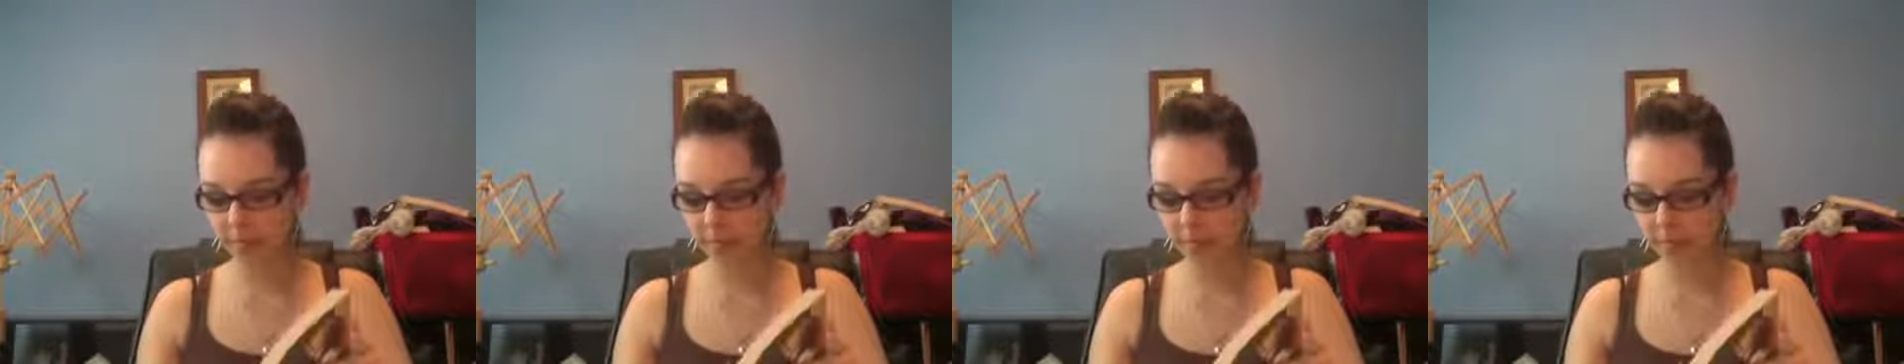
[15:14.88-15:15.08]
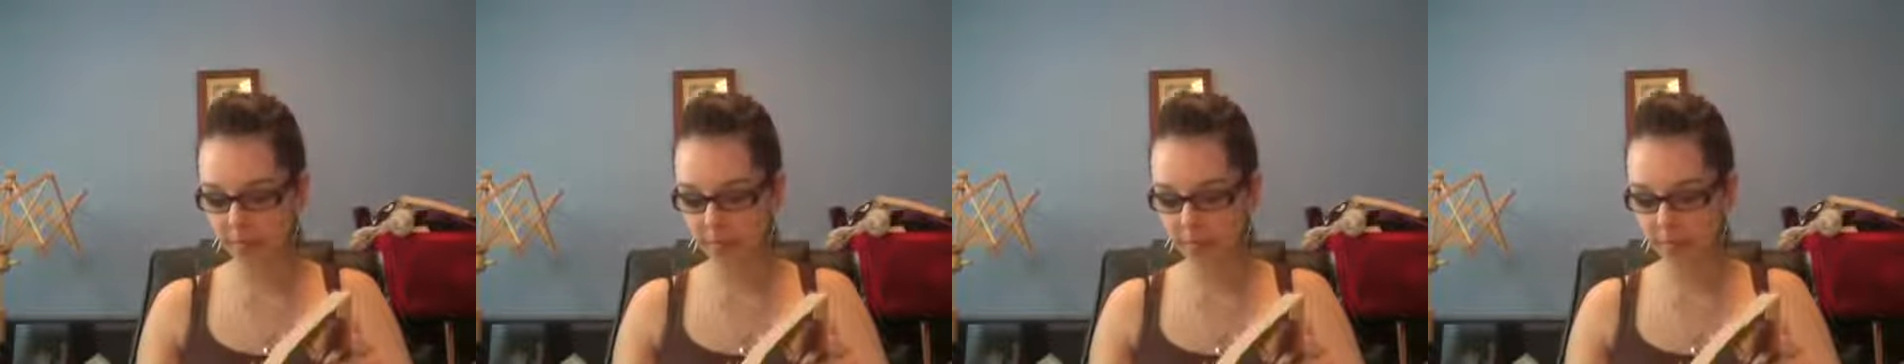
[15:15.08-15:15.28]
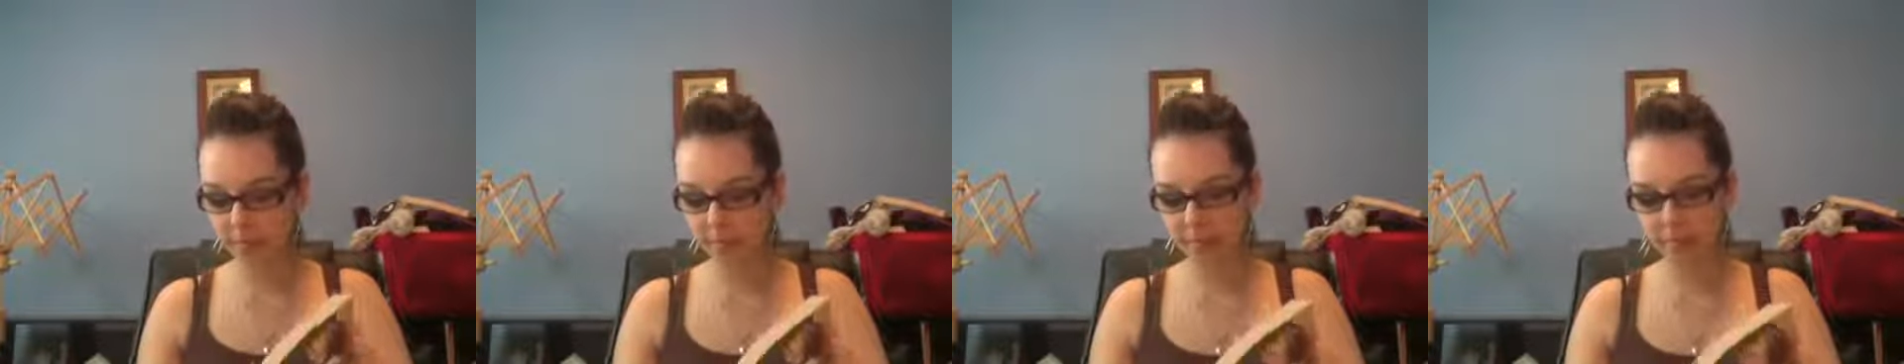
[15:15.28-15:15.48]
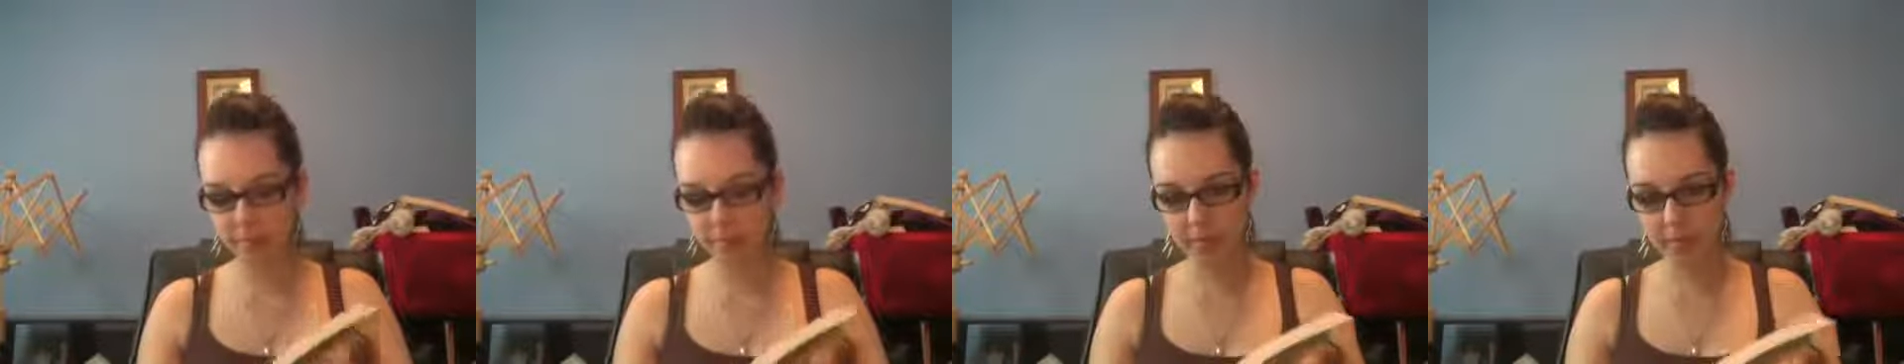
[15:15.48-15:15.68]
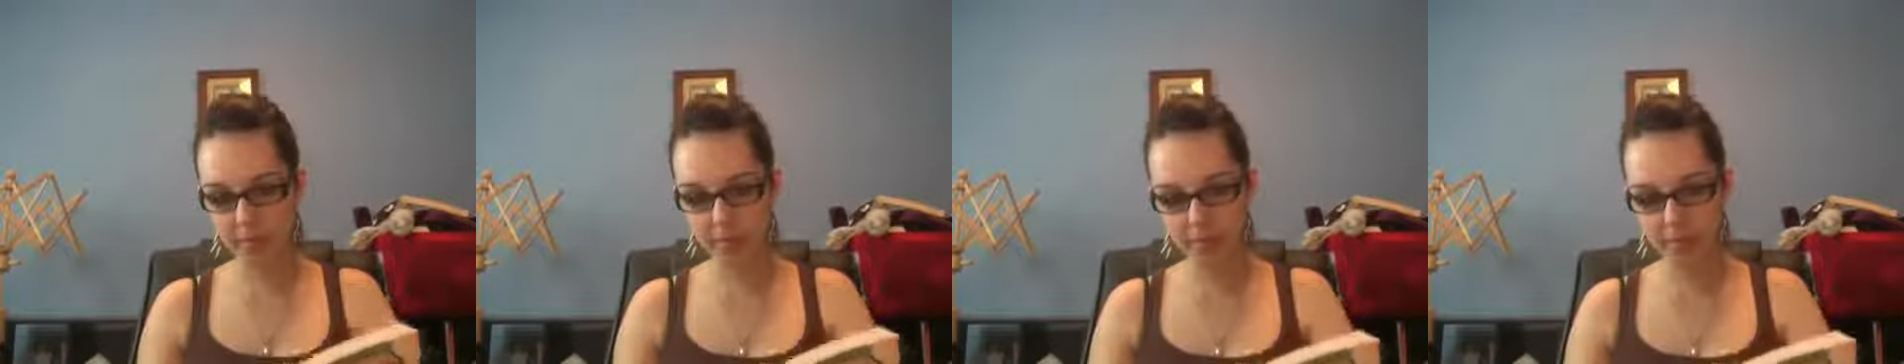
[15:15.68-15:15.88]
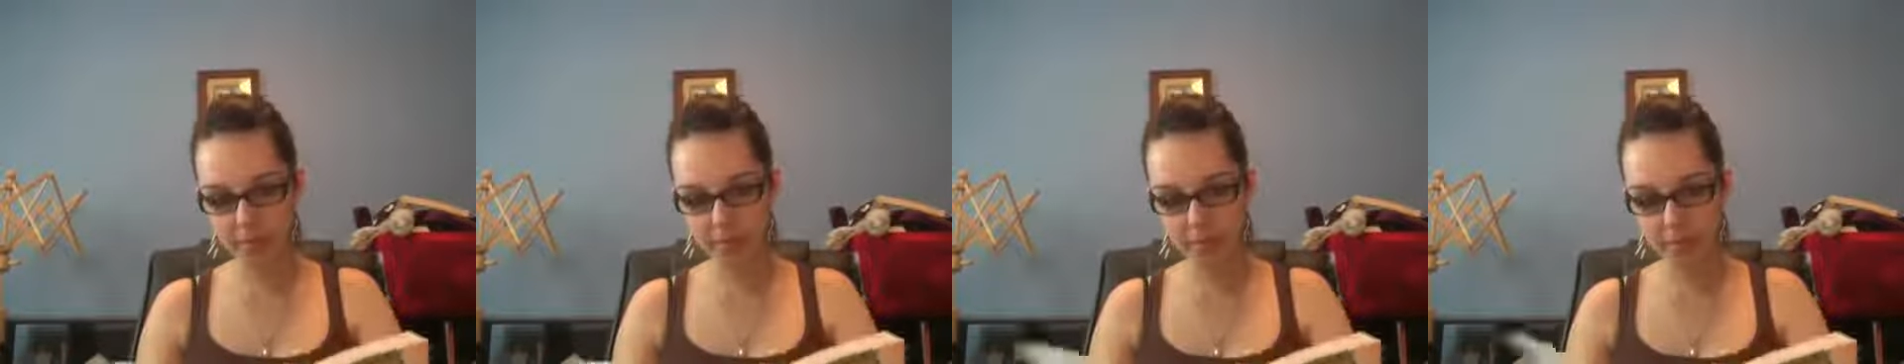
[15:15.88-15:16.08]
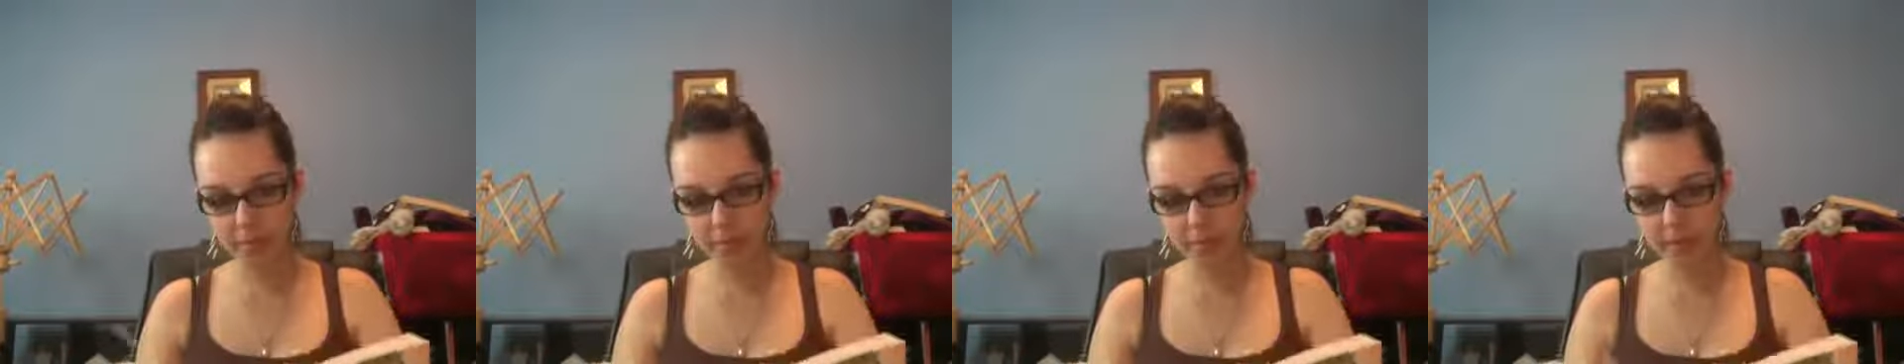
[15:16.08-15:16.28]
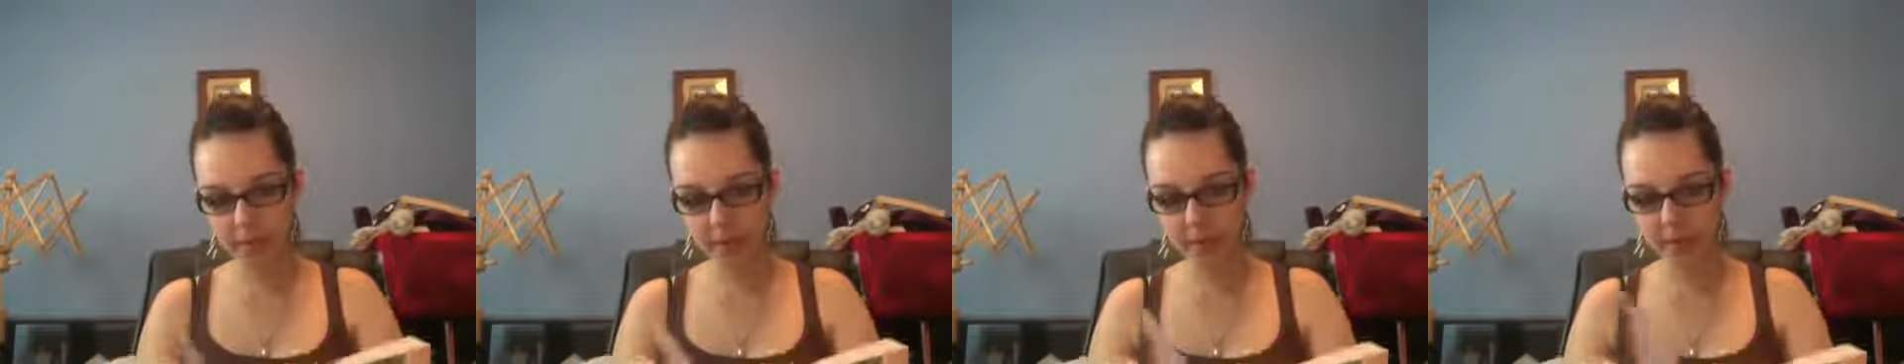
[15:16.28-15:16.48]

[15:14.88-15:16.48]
I think these